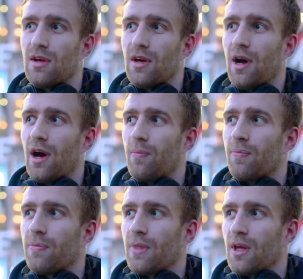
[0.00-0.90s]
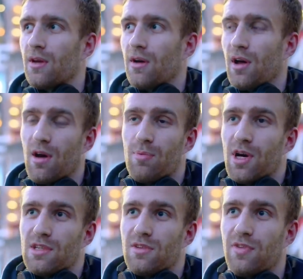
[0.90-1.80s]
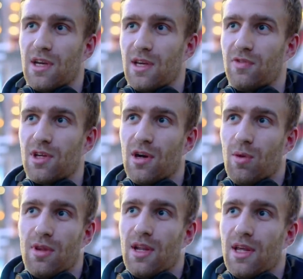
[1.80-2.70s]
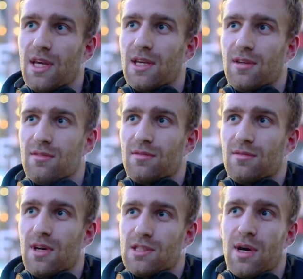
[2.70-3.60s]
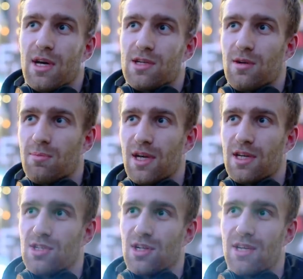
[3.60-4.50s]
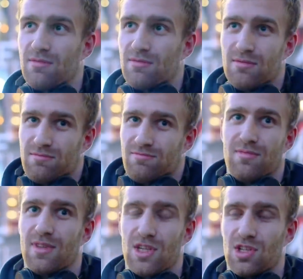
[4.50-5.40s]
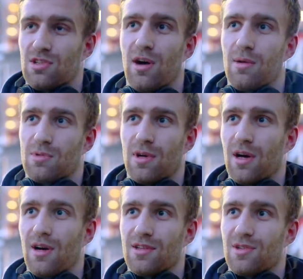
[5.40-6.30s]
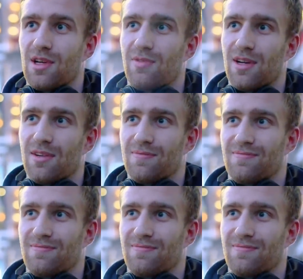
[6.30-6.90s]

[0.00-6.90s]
And I personally think if you can't win the league as a manager at PSG, you're just not up to it at Arsenal either.